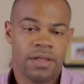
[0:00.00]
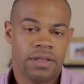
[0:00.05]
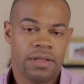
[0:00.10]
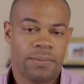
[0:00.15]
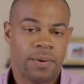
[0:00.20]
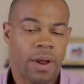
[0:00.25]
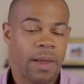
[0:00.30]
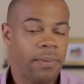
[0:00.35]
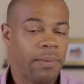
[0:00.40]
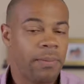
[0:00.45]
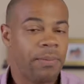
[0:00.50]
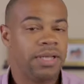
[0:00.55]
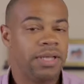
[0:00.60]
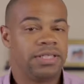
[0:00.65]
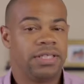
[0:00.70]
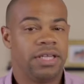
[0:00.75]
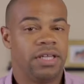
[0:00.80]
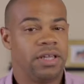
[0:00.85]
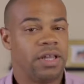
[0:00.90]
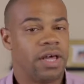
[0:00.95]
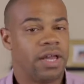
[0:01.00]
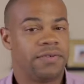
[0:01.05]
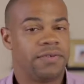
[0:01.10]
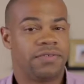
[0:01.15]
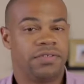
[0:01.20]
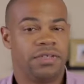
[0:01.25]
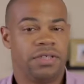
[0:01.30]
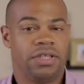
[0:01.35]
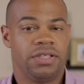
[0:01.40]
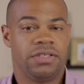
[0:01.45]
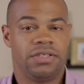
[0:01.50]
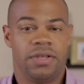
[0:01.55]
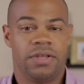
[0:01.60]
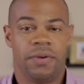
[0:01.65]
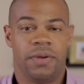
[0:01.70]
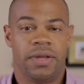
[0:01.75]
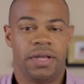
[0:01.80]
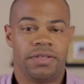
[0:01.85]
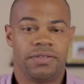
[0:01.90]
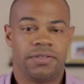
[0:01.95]
The problem I see a lot of students
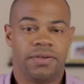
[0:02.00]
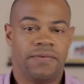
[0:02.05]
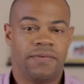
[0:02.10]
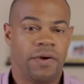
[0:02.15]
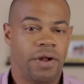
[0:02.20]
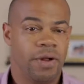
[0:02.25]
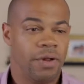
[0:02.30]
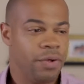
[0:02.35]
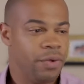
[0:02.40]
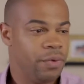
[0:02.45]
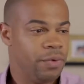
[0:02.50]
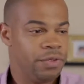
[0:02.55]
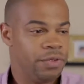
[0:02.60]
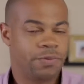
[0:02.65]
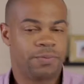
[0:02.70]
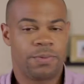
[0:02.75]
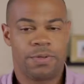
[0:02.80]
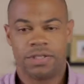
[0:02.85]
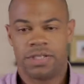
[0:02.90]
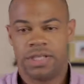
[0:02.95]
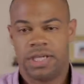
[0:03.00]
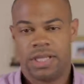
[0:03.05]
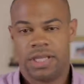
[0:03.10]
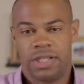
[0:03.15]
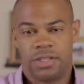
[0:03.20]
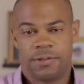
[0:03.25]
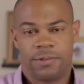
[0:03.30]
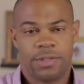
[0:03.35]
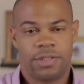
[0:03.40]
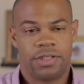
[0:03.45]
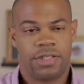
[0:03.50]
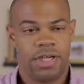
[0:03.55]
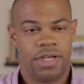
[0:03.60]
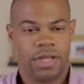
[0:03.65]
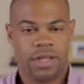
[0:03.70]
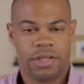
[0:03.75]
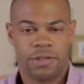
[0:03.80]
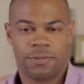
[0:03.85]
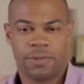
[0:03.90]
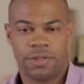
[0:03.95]
doing is they're following this person and this person
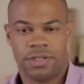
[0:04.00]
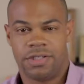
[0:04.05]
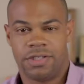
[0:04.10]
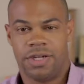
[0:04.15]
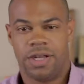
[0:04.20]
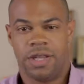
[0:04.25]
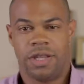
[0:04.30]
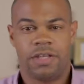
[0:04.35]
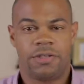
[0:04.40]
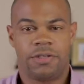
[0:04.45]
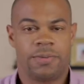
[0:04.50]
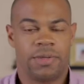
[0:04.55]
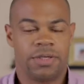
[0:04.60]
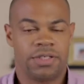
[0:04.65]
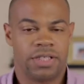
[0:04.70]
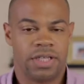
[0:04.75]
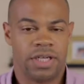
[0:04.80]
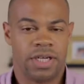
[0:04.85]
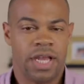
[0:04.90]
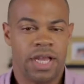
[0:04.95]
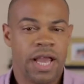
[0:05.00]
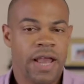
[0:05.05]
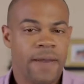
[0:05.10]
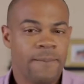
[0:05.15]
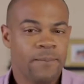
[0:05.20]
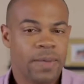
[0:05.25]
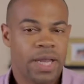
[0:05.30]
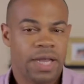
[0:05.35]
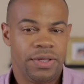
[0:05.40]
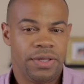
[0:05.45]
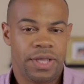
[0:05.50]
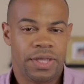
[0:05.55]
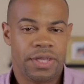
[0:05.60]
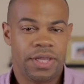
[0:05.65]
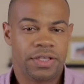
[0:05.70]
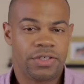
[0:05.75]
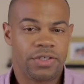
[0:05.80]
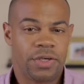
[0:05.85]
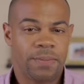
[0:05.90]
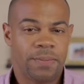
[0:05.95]
and this person and this person, and then
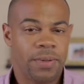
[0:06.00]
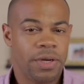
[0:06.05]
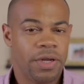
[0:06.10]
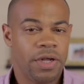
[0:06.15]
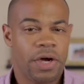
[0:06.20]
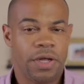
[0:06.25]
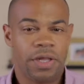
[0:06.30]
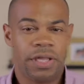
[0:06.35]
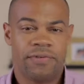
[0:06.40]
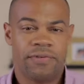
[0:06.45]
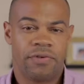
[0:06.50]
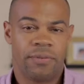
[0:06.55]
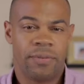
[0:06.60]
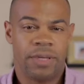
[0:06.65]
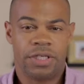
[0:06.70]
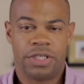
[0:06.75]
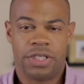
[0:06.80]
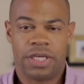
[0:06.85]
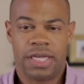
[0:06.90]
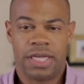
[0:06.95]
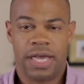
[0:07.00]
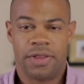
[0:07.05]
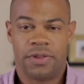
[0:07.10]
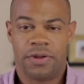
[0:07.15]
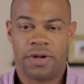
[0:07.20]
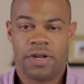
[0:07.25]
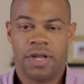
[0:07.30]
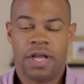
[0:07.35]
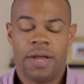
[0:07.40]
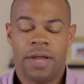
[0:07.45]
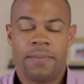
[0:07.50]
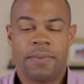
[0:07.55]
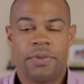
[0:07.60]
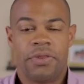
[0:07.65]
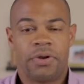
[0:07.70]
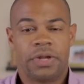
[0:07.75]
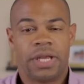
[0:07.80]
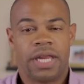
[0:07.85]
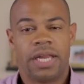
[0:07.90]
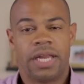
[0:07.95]
they start putting all the information together,
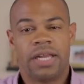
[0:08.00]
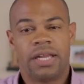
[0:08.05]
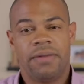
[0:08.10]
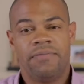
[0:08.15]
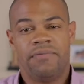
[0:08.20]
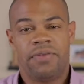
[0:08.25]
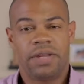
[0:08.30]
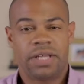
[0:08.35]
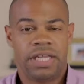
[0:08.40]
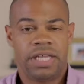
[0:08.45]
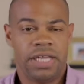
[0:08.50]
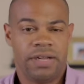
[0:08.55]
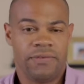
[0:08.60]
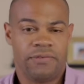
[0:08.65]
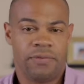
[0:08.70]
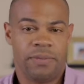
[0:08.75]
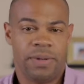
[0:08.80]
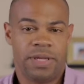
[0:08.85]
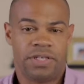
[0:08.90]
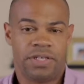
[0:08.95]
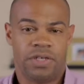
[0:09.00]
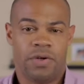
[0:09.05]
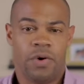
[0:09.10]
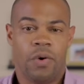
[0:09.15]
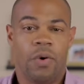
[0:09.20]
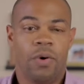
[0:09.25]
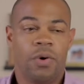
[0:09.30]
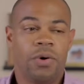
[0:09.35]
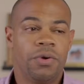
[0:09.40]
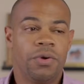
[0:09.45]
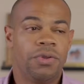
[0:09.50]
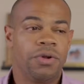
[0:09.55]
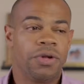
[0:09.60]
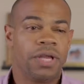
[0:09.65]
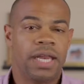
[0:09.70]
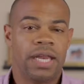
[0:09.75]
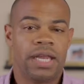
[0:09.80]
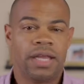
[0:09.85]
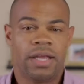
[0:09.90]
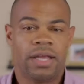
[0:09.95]
but they're getting conflicting information, or they're
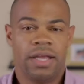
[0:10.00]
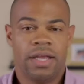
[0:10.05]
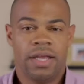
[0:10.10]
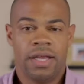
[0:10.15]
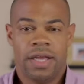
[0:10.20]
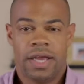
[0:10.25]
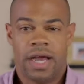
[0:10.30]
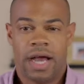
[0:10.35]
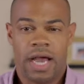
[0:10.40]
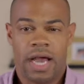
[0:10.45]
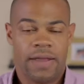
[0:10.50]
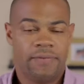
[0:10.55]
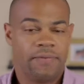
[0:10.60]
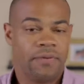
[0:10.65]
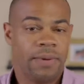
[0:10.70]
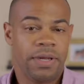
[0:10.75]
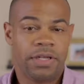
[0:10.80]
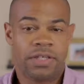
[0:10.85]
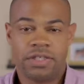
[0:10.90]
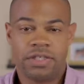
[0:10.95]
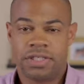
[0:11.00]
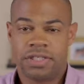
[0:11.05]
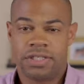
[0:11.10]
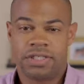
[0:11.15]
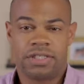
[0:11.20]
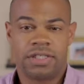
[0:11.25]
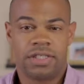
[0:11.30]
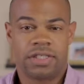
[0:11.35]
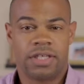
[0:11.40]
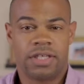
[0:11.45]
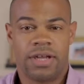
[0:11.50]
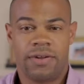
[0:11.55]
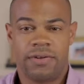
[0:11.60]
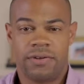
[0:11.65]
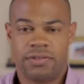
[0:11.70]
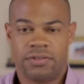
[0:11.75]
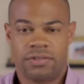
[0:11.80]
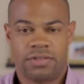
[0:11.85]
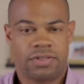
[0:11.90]
getting information that's just not